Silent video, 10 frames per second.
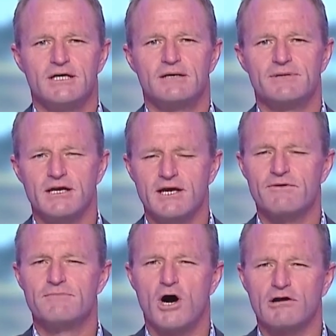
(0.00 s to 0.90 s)
I'm going to go
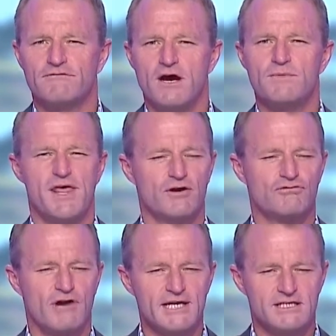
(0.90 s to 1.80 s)
with Microphone without a
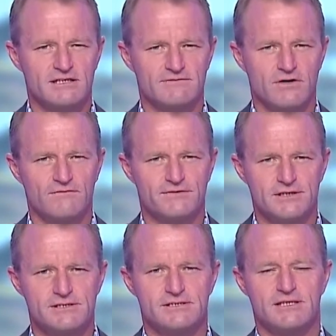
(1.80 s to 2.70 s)
great deal of
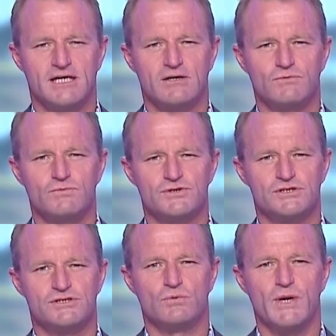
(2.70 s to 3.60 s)
confidence.
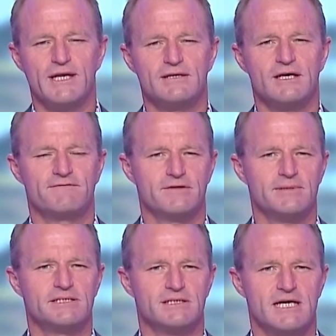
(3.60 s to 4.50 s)
Just the win at
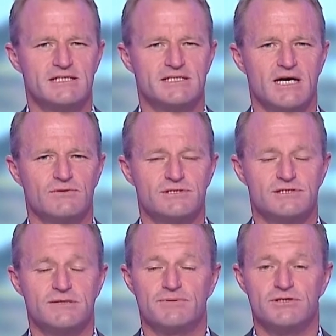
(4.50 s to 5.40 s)
Flemington last start was
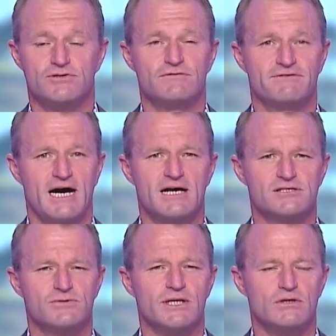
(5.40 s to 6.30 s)
simply too
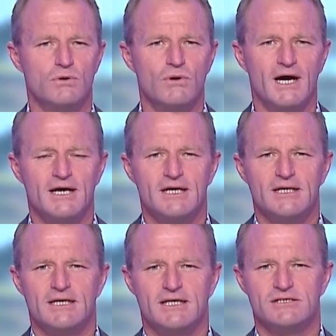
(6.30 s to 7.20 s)
fast to ignore.
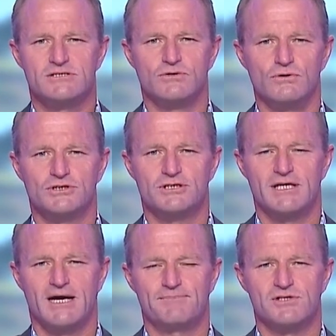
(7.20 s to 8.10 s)

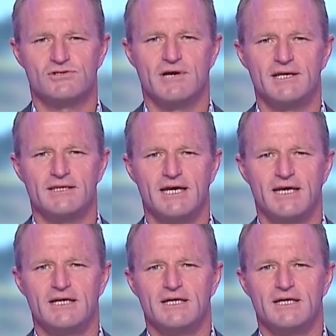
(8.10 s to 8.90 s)
Scorched up the straight there,